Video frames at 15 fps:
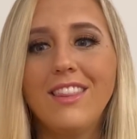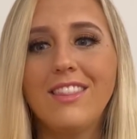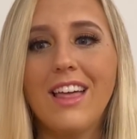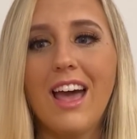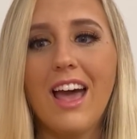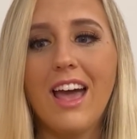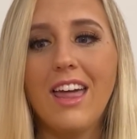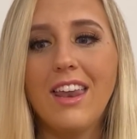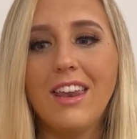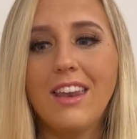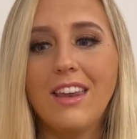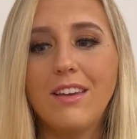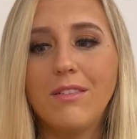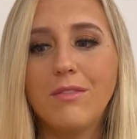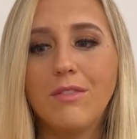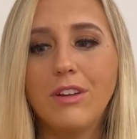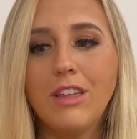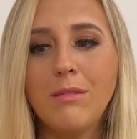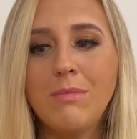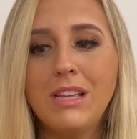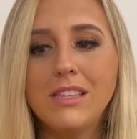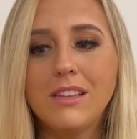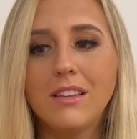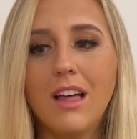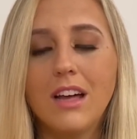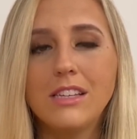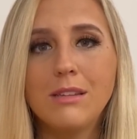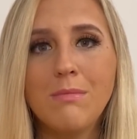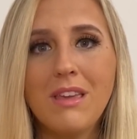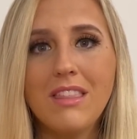that really means a
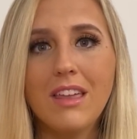lot to me